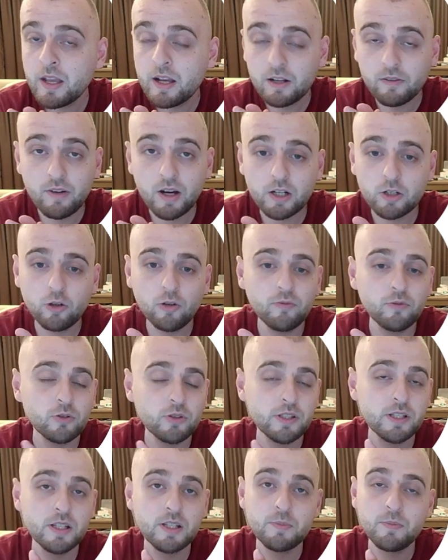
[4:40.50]
Guardiola for
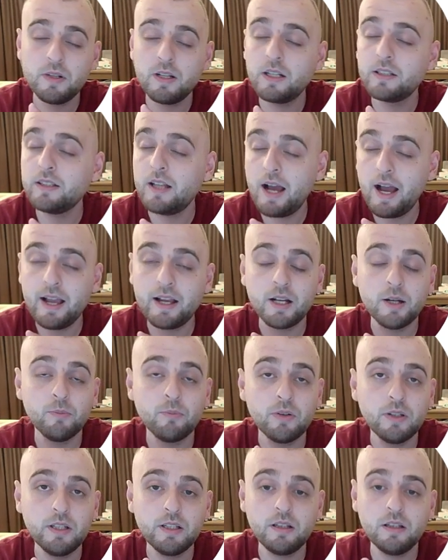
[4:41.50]
6 million, I
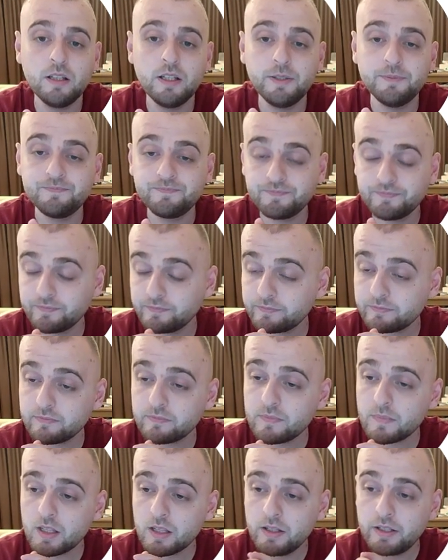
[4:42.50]
completely
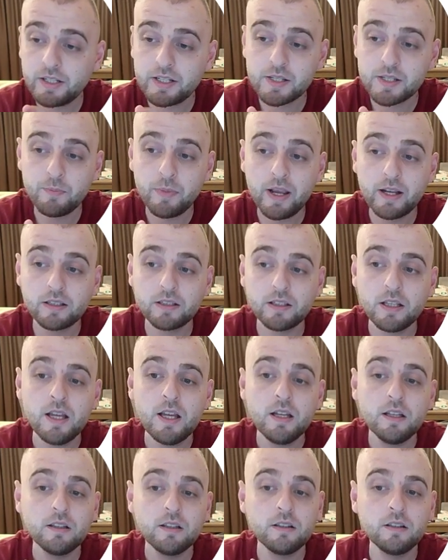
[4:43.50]
respect
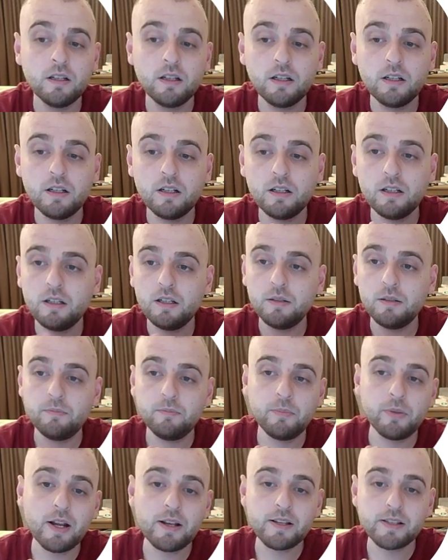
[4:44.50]
the
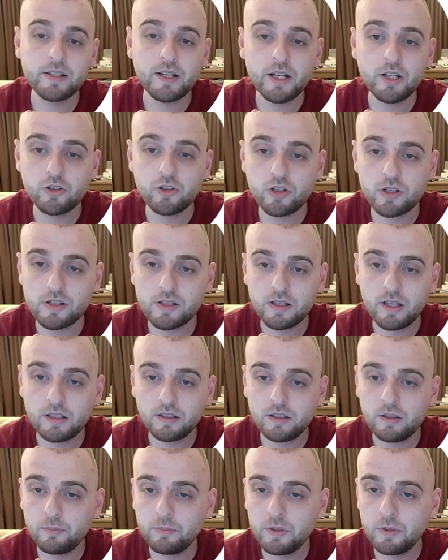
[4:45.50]
price ranges that the
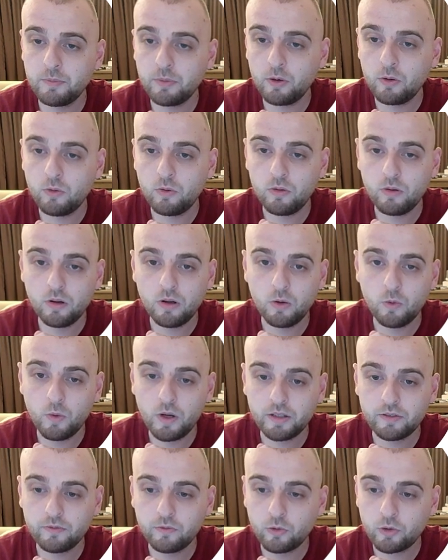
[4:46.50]
people
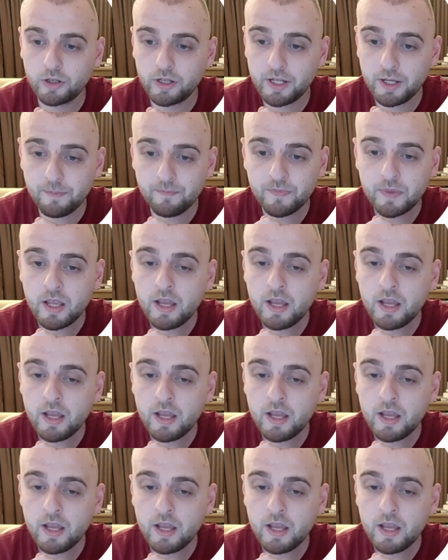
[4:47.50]
went for him.